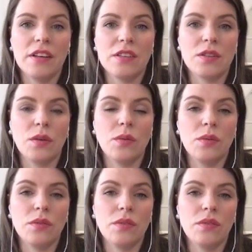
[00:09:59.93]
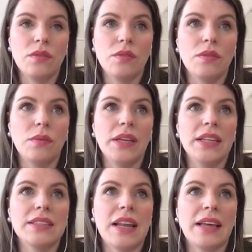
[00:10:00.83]
So we
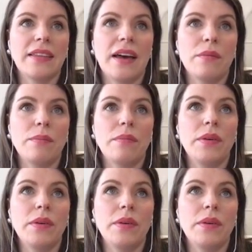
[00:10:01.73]
can select that.